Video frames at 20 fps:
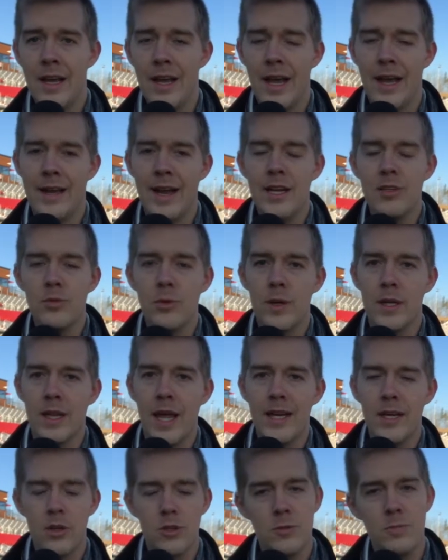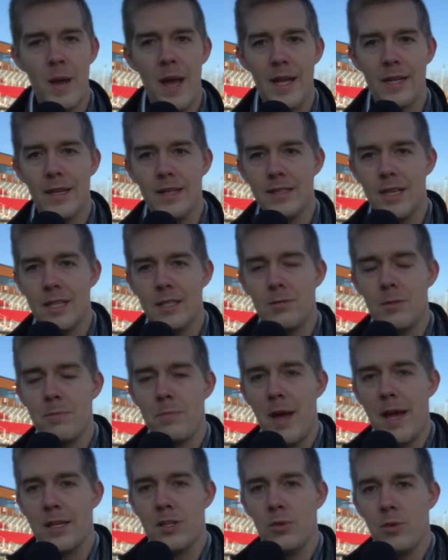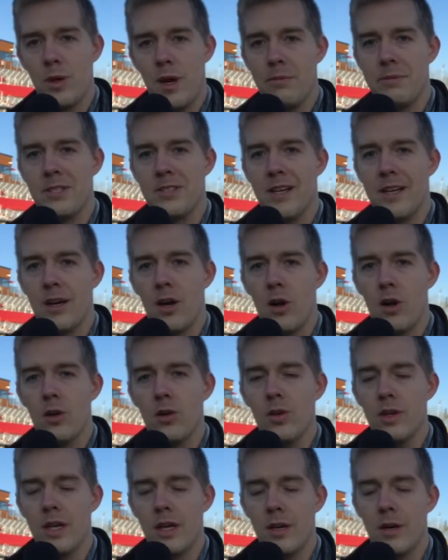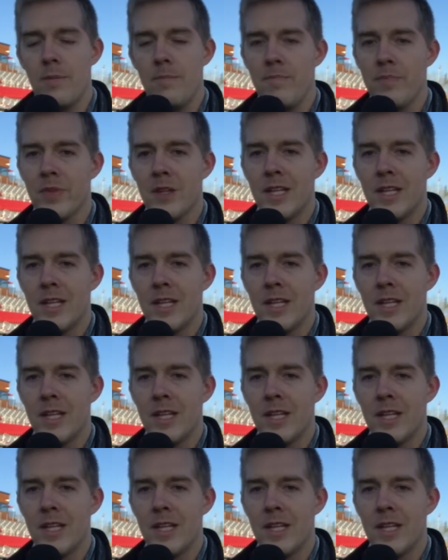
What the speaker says: And that takes me back to what I was saying earlier,